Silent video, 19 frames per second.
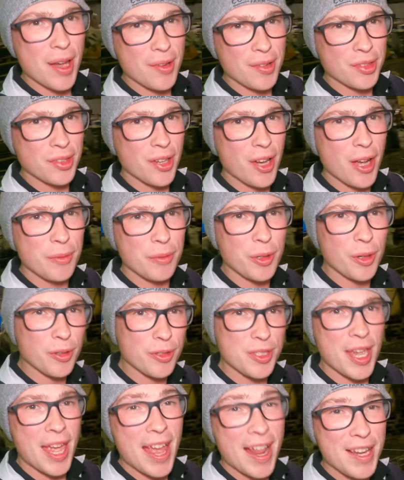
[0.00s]
outside, we've
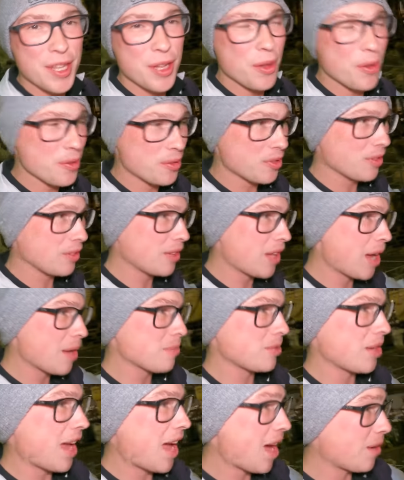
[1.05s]
got 10 ewes and
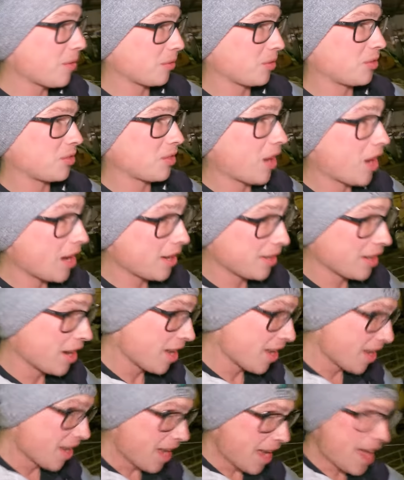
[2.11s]
lambs outside,
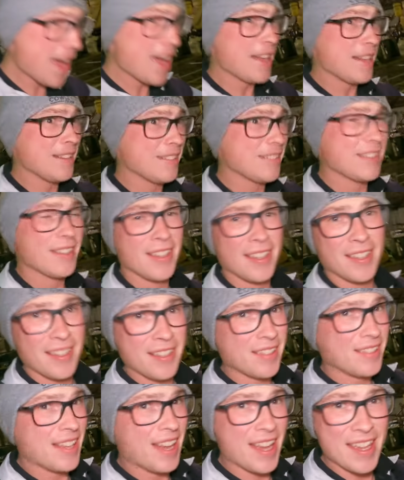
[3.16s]
and
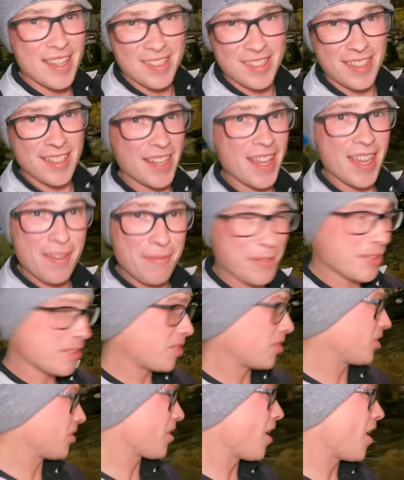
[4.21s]
that isn't even the
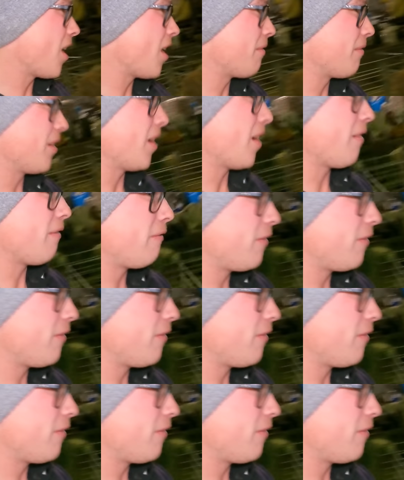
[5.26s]
start of it. I